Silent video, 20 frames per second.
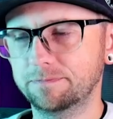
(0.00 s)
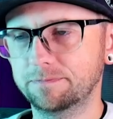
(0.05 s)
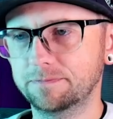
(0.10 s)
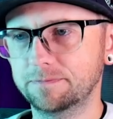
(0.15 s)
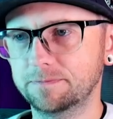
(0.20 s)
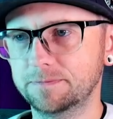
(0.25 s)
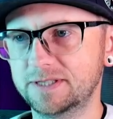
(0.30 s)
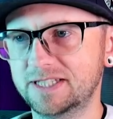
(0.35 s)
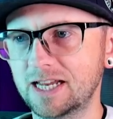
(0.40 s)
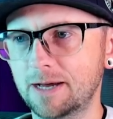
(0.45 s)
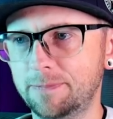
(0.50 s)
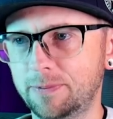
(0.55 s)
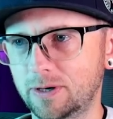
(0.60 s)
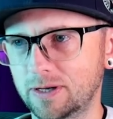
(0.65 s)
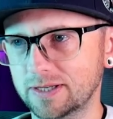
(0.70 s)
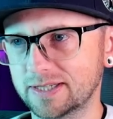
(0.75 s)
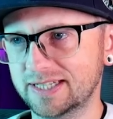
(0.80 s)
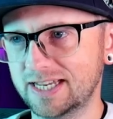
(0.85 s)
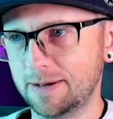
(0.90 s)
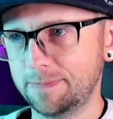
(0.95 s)
step
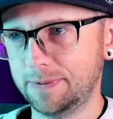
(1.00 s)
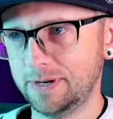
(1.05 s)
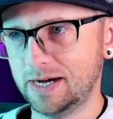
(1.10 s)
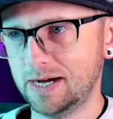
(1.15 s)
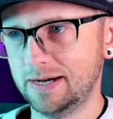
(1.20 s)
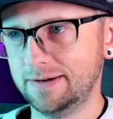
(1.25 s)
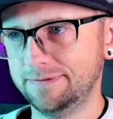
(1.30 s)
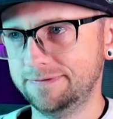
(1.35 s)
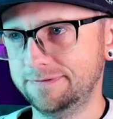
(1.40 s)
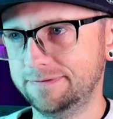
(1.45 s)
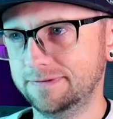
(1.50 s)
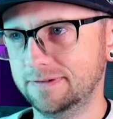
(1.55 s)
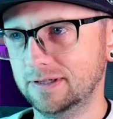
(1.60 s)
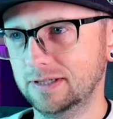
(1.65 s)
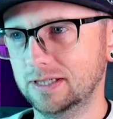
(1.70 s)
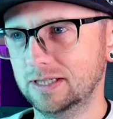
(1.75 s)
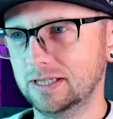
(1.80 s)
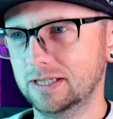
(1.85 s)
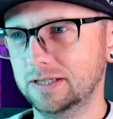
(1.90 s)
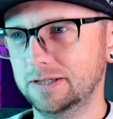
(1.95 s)
on, step off,
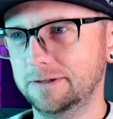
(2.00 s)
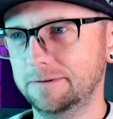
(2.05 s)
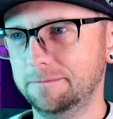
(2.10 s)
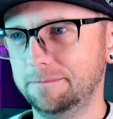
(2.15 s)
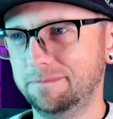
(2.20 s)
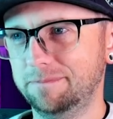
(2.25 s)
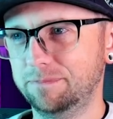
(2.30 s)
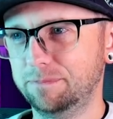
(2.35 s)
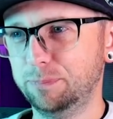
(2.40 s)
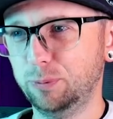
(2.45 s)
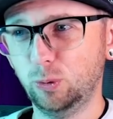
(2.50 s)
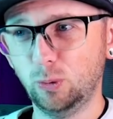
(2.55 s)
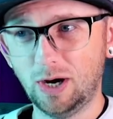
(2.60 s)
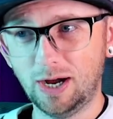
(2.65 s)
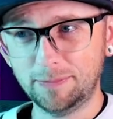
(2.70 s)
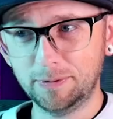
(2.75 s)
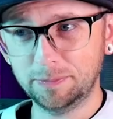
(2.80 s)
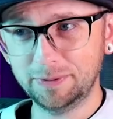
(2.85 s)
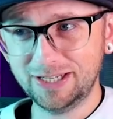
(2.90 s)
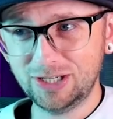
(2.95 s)

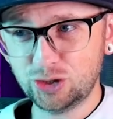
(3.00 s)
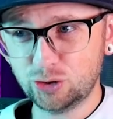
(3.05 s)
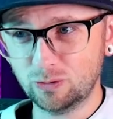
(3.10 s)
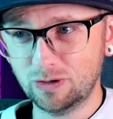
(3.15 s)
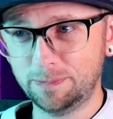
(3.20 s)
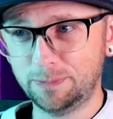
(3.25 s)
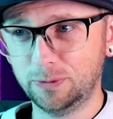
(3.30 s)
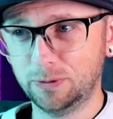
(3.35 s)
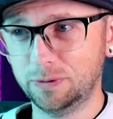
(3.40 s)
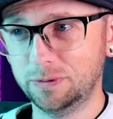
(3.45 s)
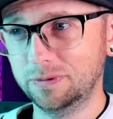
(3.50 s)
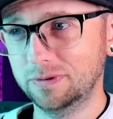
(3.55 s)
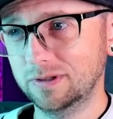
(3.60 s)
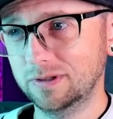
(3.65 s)
probably triple,